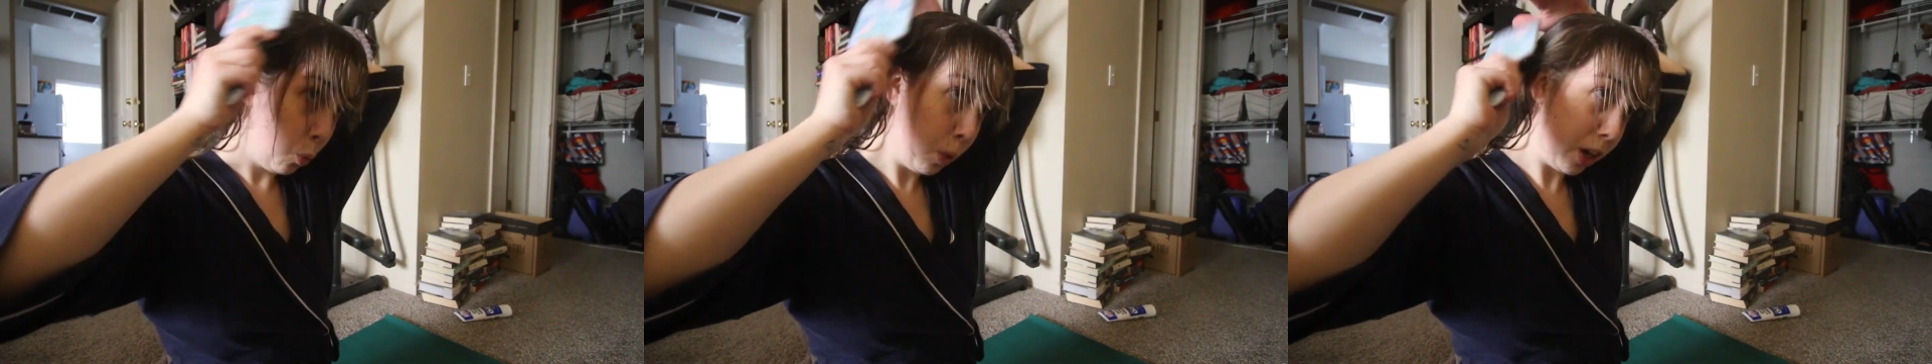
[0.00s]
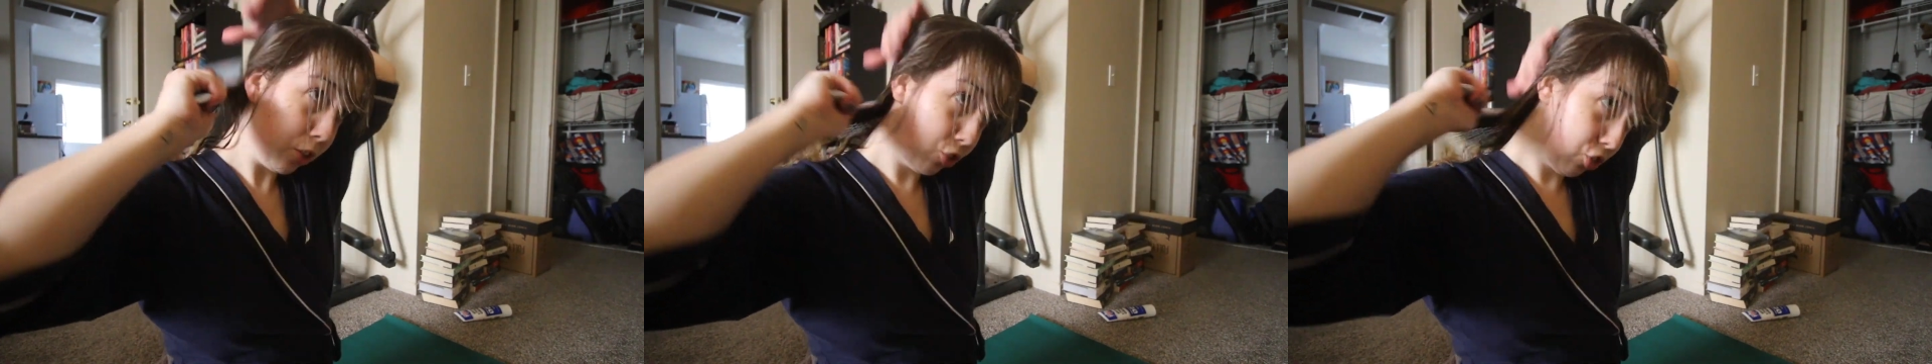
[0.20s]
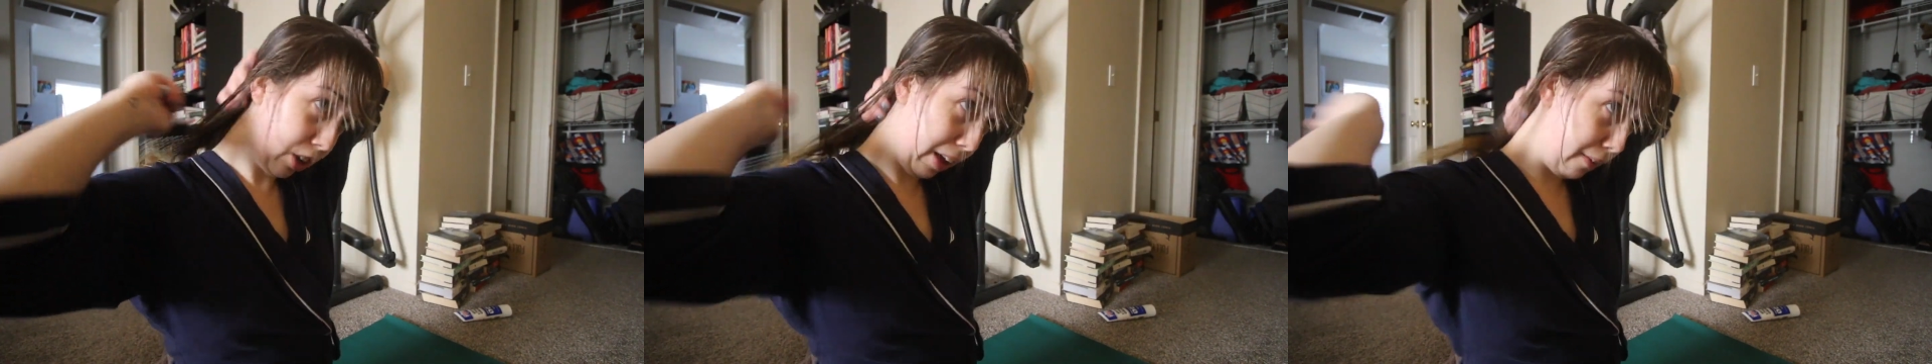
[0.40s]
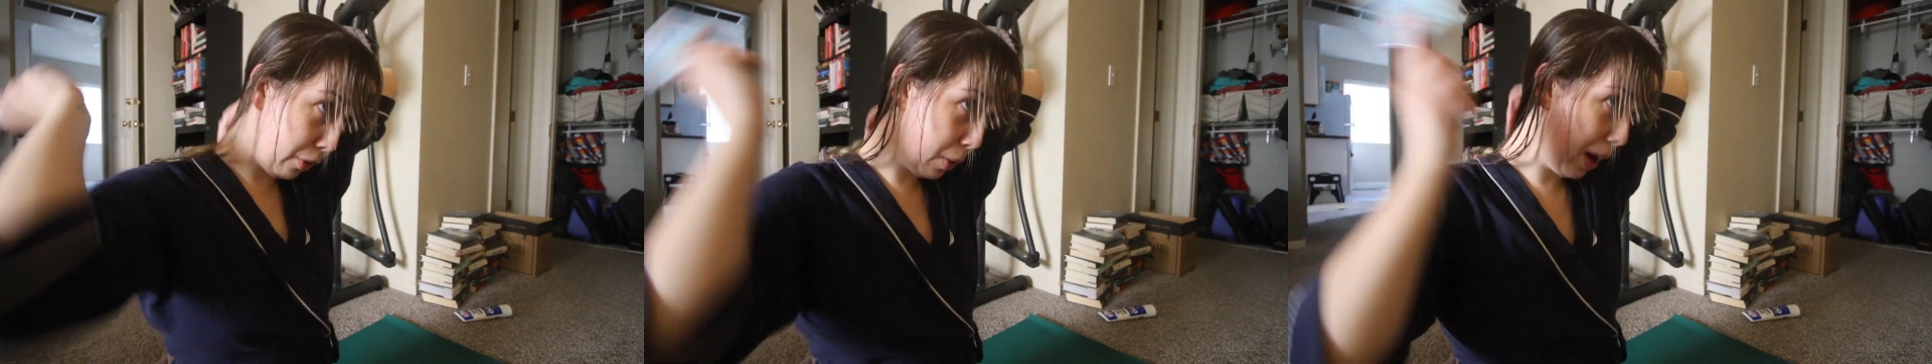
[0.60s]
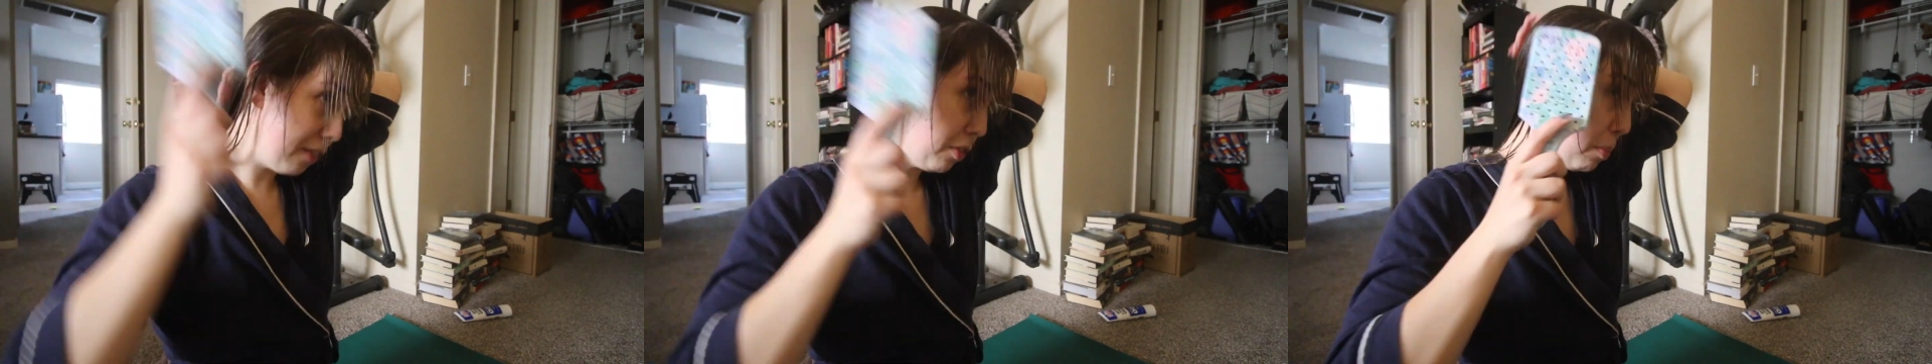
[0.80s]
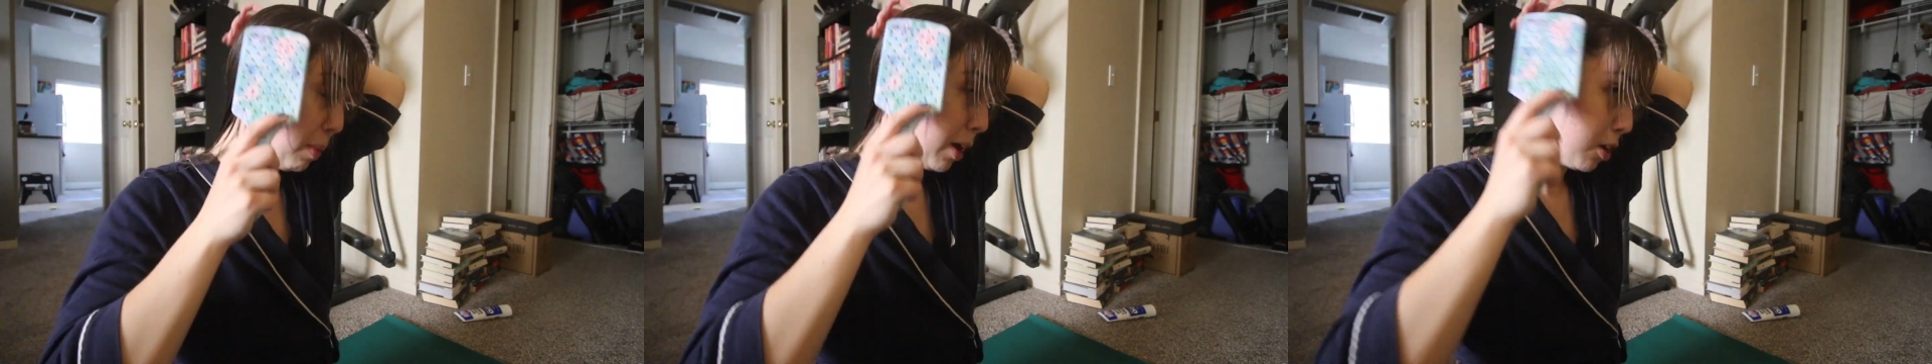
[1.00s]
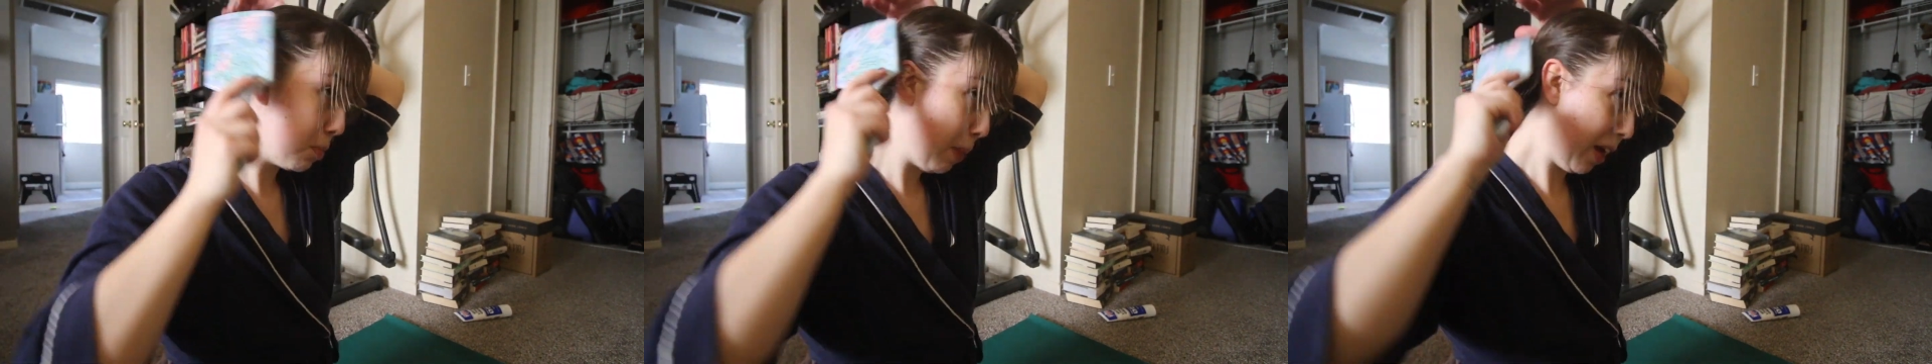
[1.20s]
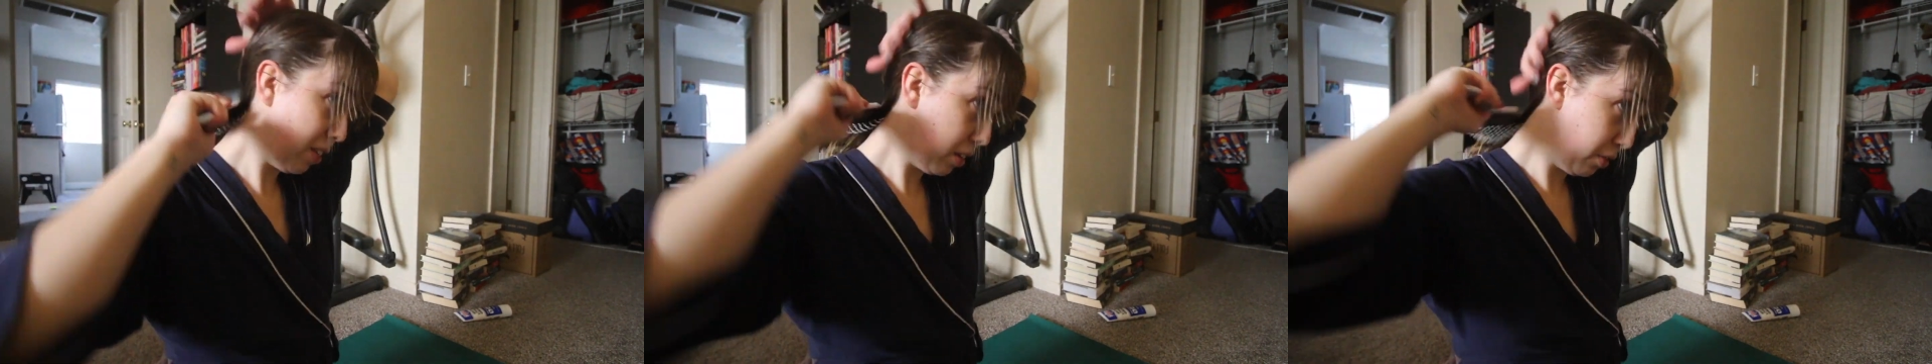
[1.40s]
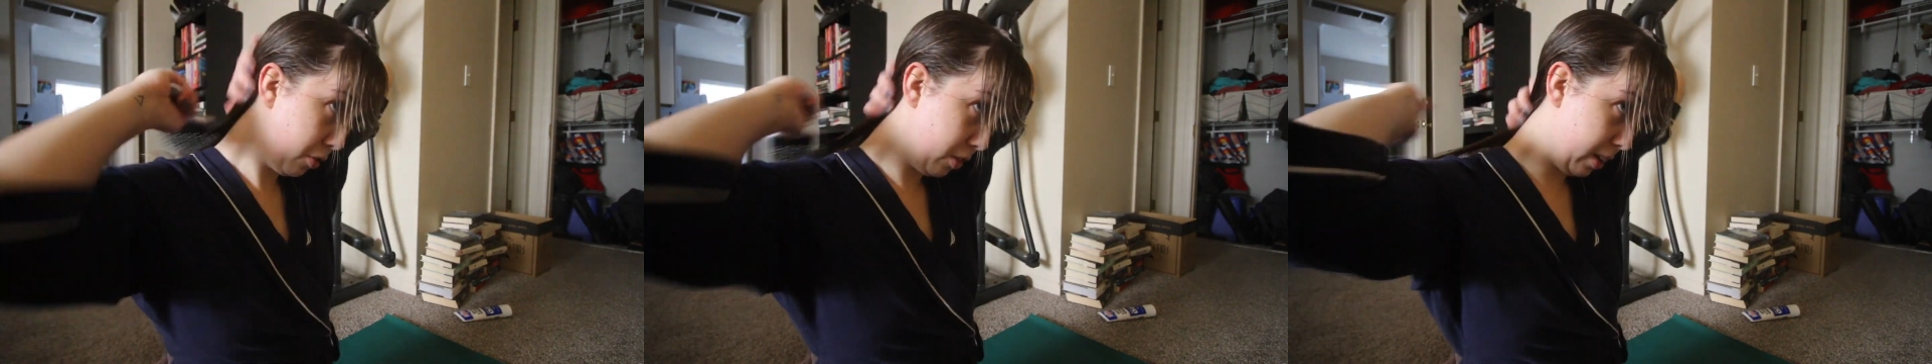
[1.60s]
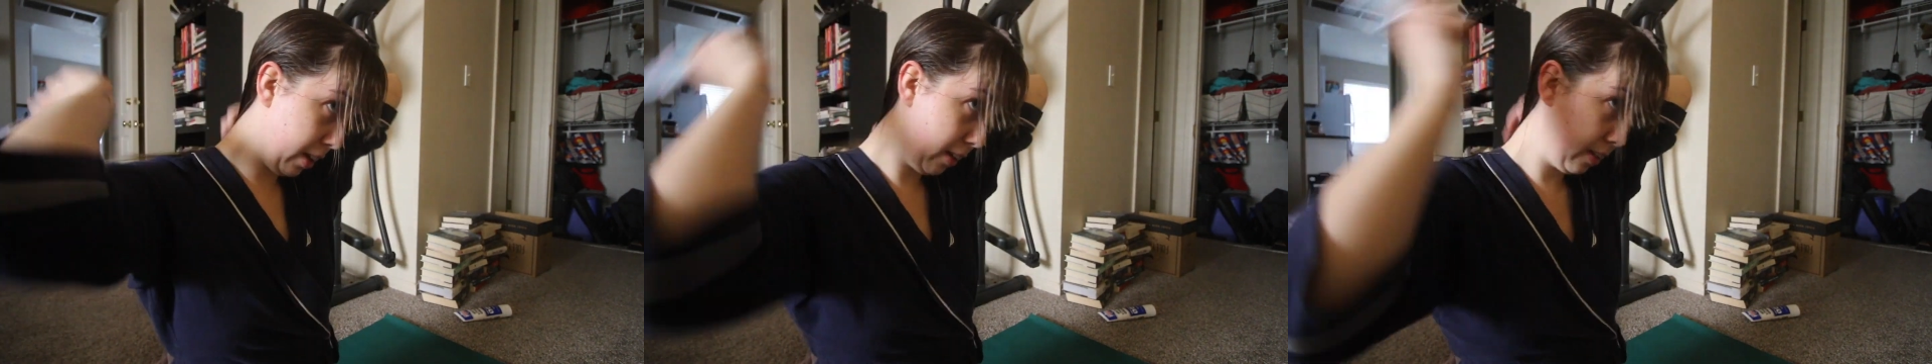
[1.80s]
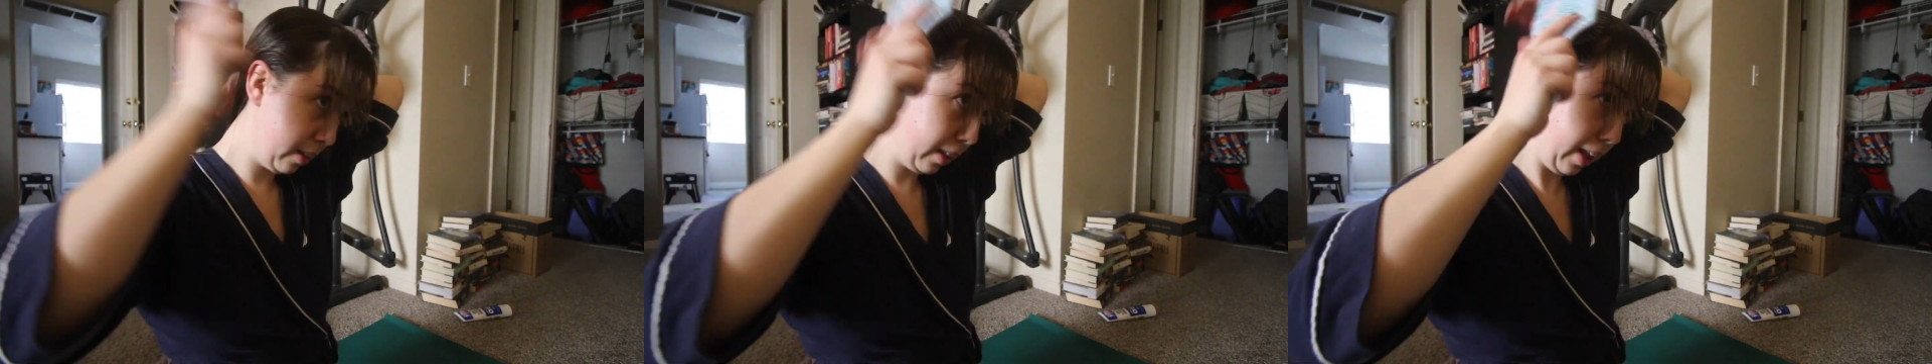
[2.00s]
which if you have a better method for this,